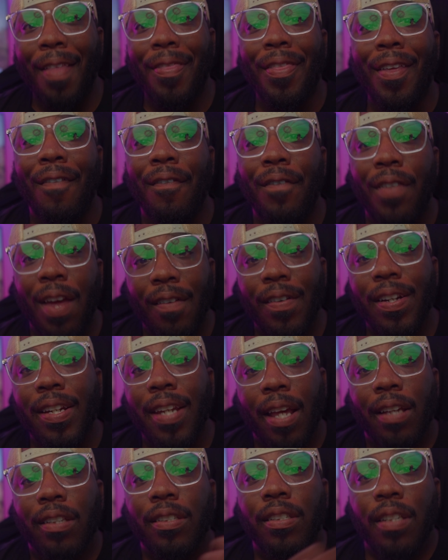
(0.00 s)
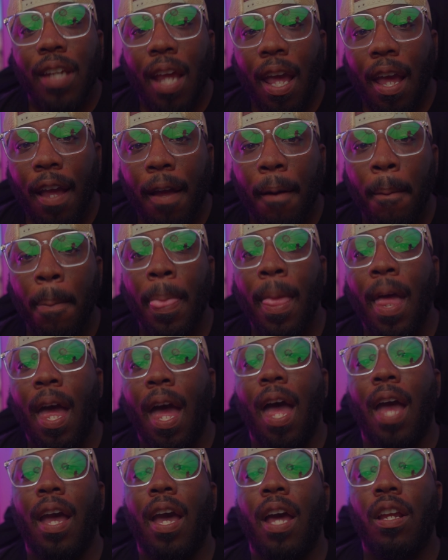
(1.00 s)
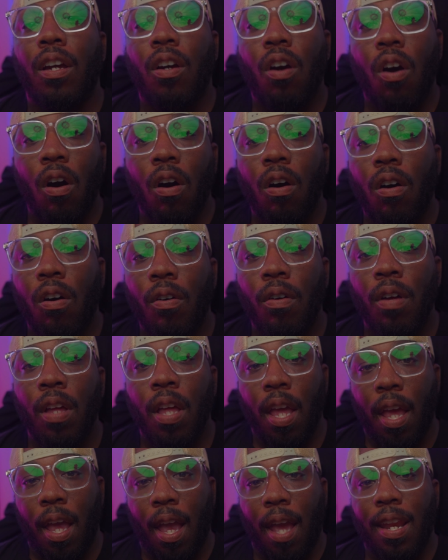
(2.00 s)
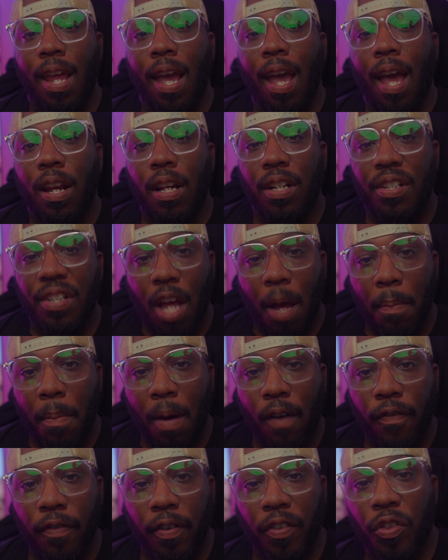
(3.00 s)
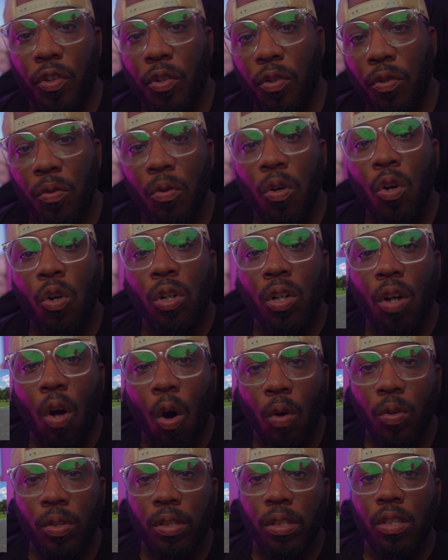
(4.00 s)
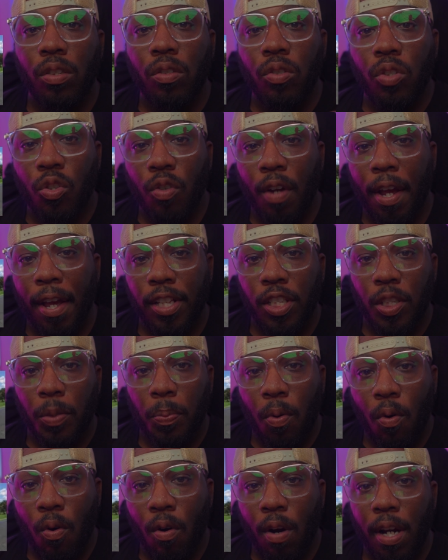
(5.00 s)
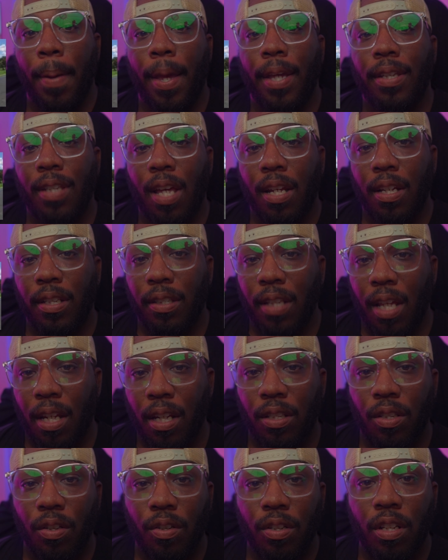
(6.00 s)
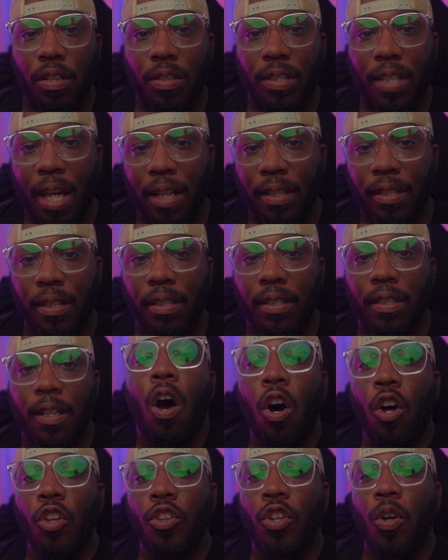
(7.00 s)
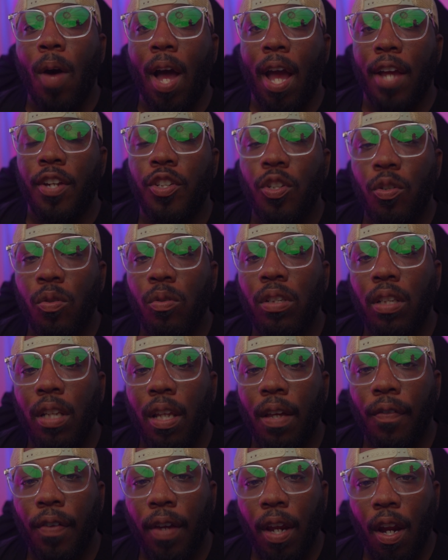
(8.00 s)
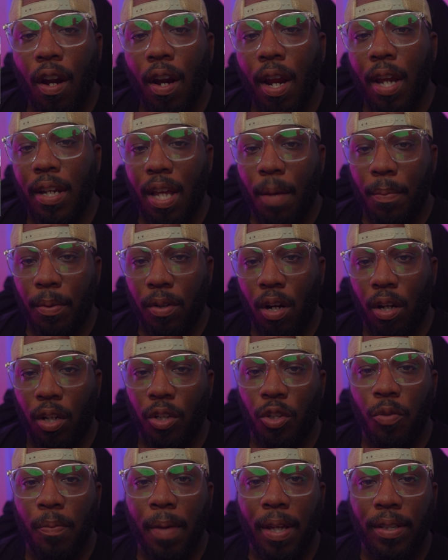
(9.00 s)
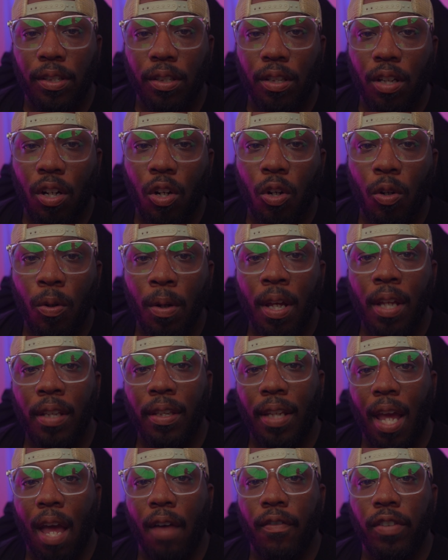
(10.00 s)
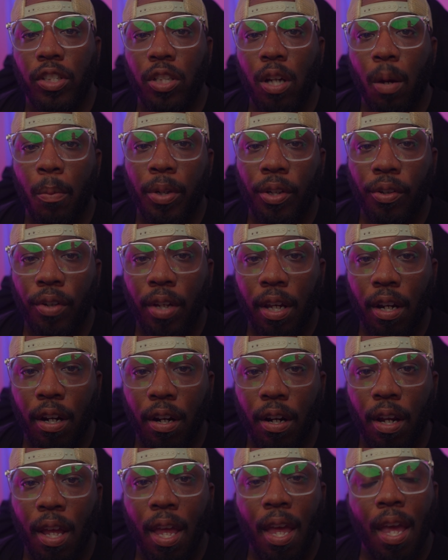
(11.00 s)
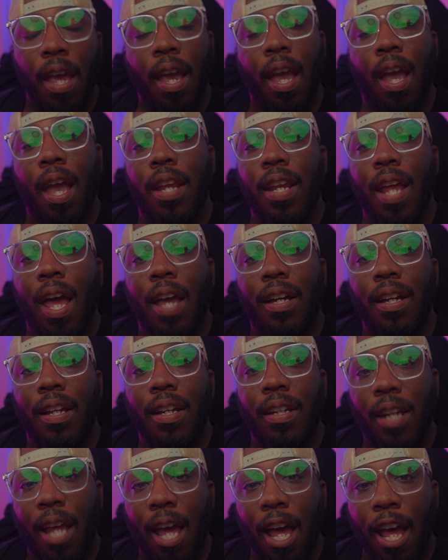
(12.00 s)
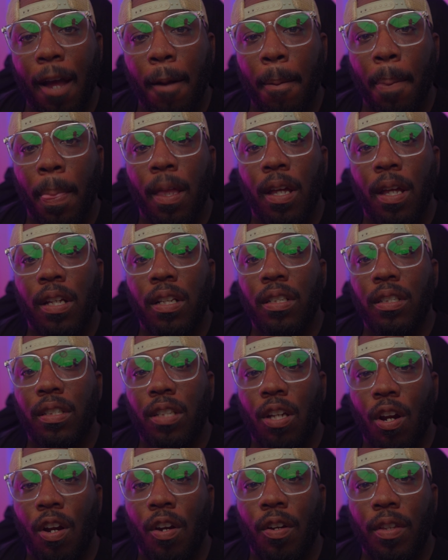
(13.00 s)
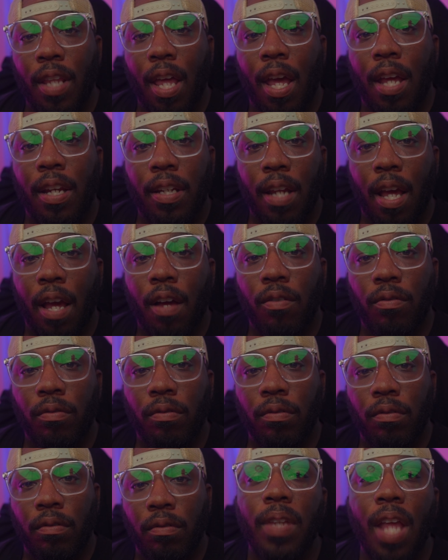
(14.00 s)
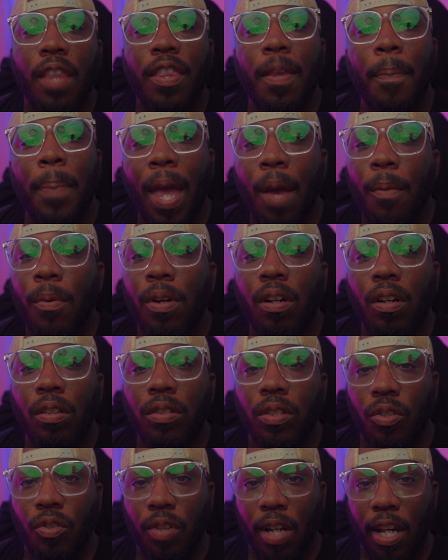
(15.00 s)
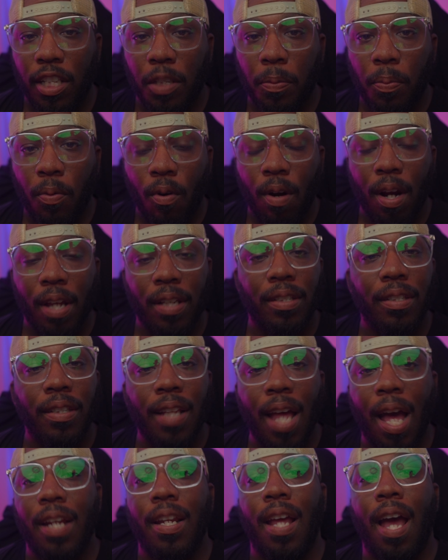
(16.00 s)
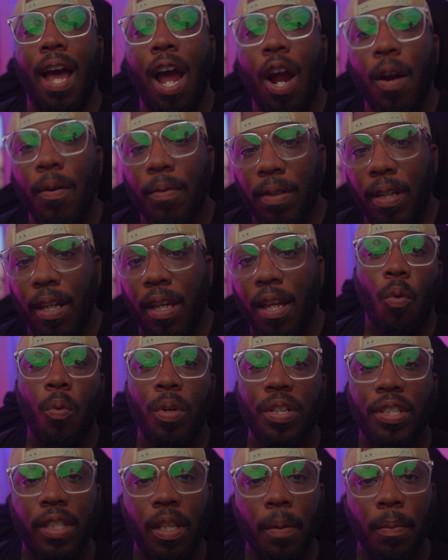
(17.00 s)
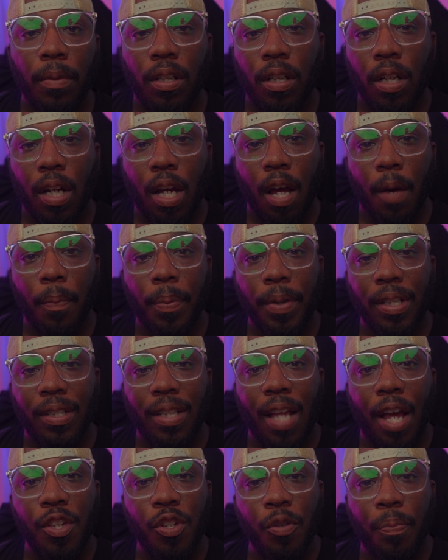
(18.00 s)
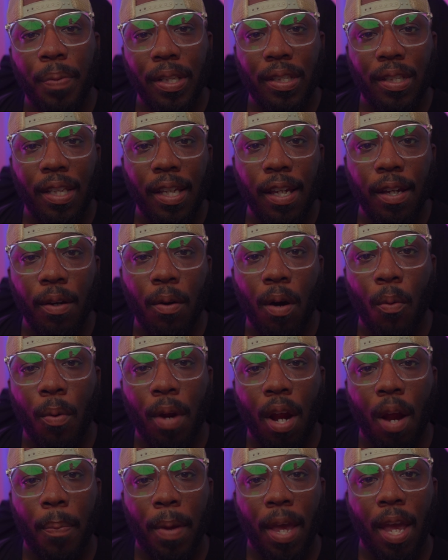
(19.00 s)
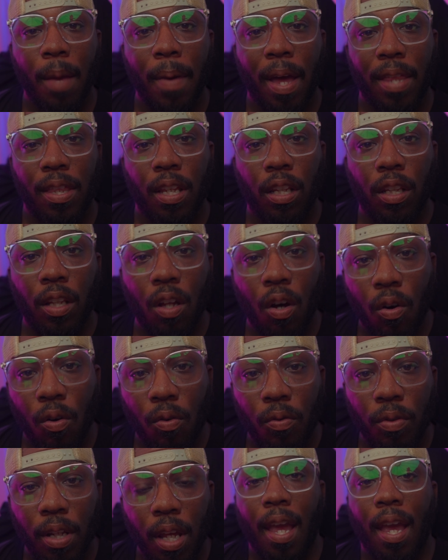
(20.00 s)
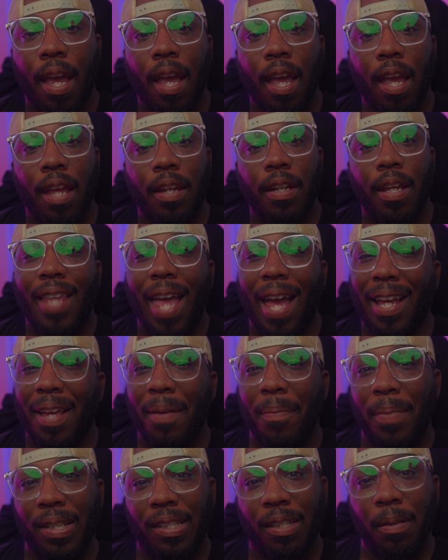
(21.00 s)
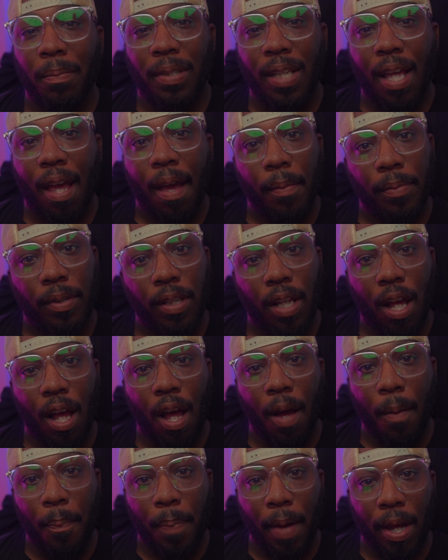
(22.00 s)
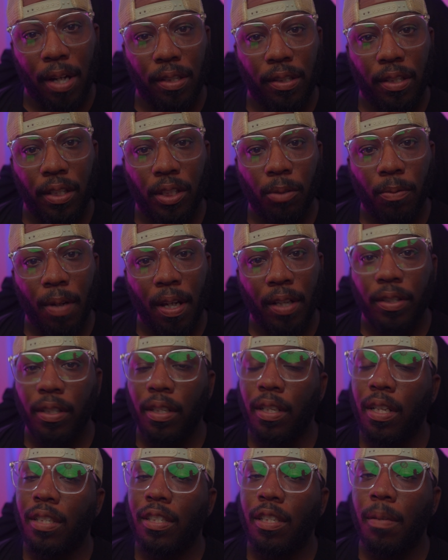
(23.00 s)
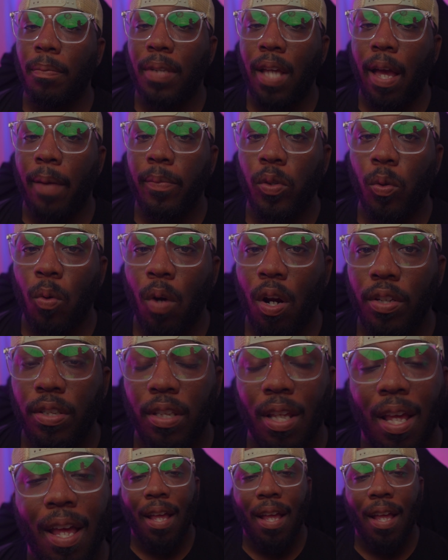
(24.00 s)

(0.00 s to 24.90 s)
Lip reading: The very next day, I got a call and I got a job offer through Coastal Transport based out of San Antonio, Texas. Although I do live here in Albuquerque, New Mexico, they have a terminal here and I could not turn that down. Now, the pay with Coastal Transport is not hourly. We're similar to companies like UPT, where we are paid by the load, and that can be sometimes a better situation and sometimes worse.